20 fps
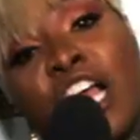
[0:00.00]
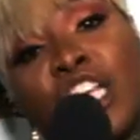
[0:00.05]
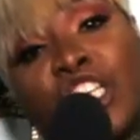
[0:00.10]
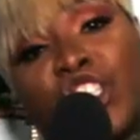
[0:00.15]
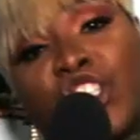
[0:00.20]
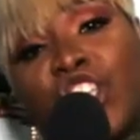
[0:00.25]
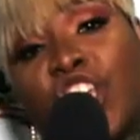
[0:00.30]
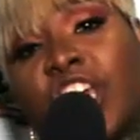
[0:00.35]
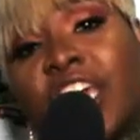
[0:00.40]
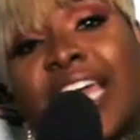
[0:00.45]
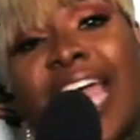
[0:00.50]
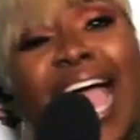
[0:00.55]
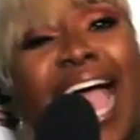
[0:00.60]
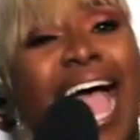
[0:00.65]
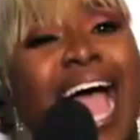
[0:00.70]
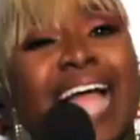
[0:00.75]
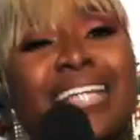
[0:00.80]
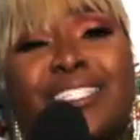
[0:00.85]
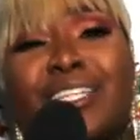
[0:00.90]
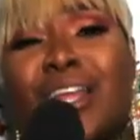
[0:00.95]
See, I
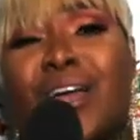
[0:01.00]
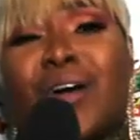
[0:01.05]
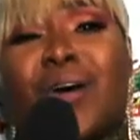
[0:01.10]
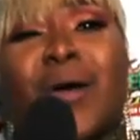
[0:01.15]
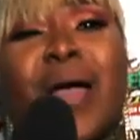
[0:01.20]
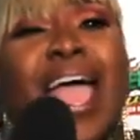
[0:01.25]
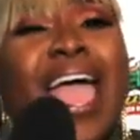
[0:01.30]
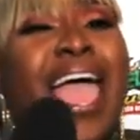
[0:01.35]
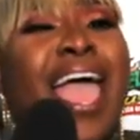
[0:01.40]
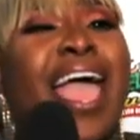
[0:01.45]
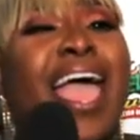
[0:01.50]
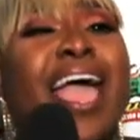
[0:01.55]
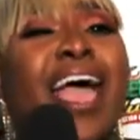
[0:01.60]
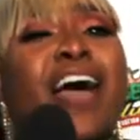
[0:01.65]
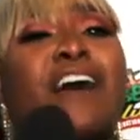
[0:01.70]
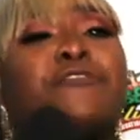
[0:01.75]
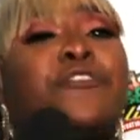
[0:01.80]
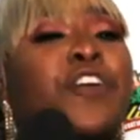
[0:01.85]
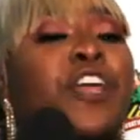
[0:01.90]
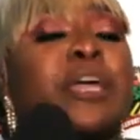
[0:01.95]
know
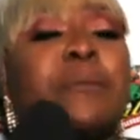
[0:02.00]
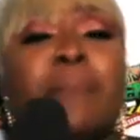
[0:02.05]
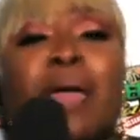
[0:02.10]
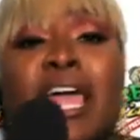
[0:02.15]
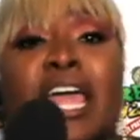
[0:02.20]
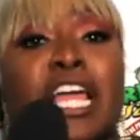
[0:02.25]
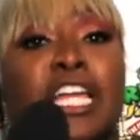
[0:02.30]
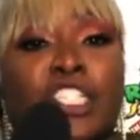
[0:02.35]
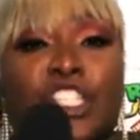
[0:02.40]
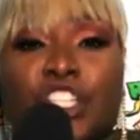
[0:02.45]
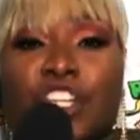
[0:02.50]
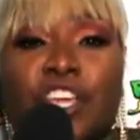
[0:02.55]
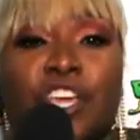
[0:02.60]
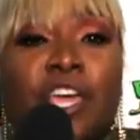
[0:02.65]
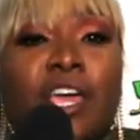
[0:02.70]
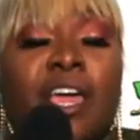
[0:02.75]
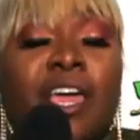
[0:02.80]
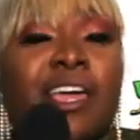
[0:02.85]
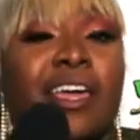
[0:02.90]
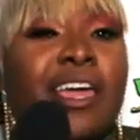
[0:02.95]
every man
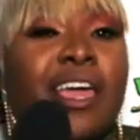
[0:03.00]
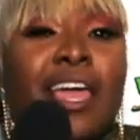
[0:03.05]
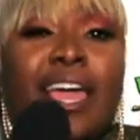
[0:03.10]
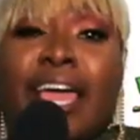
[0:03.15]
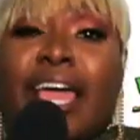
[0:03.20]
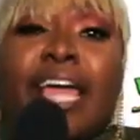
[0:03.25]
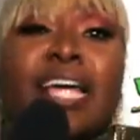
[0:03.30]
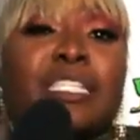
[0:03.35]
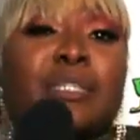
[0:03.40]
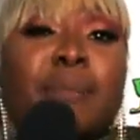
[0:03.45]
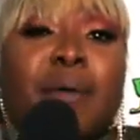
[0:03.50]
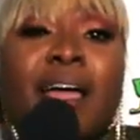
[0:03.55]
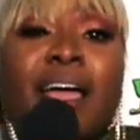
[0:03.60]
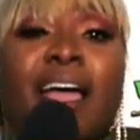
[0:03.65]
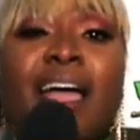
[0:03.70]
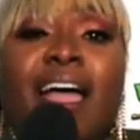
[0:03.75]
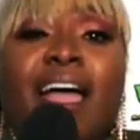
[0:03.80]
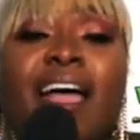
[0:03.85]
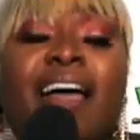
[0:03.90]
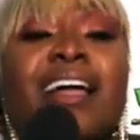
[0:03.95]
cheats,
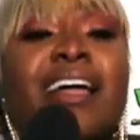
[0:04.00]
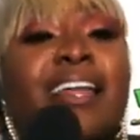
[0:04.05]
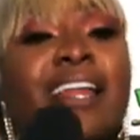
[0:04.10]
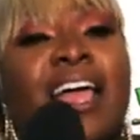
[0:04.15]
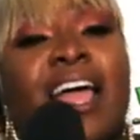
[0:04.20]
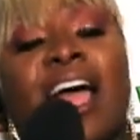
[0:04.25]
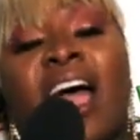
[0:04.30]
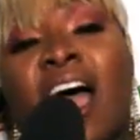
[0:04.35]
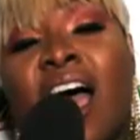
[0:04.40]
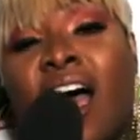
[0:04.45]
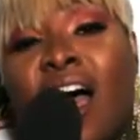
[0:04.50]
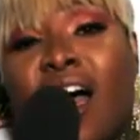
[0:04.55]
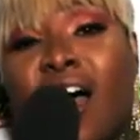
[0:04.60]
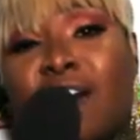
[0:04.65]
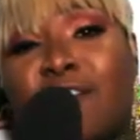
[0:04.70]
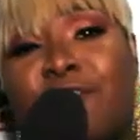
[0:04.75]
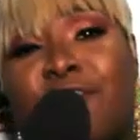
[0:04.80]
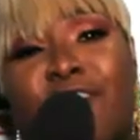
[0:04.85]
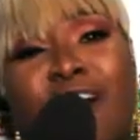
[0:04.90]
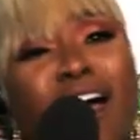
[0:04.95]
but
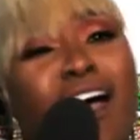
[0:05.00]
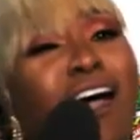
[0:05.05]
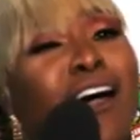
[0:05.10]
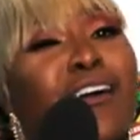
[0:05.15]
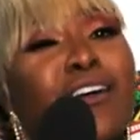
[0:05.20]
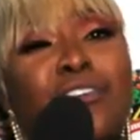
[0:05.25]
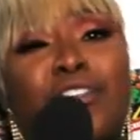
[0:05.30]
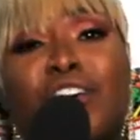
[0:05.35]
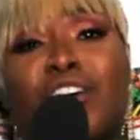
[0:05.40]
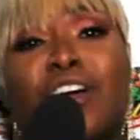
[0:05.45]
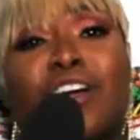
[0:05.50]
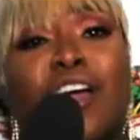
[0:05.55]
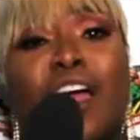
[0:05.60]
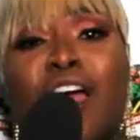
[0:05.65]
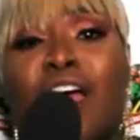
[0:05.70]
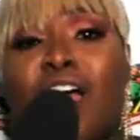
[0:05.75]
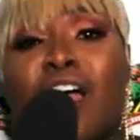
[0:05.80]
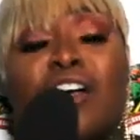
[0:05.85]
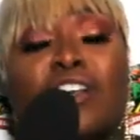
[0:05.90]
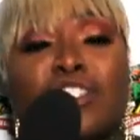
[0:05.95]
of all the
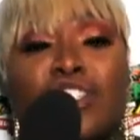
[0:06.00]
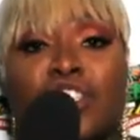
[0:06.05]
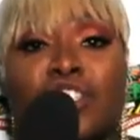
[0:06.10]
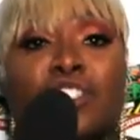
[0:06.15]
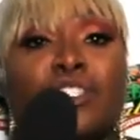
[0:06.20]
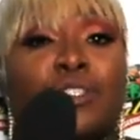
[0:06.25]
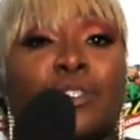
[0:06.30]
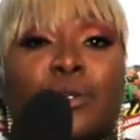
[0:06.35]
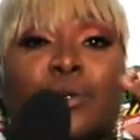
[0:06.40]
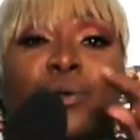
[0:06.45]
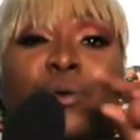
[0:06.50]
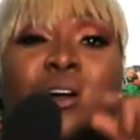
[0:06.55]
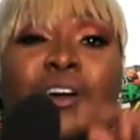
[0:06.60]
girls in the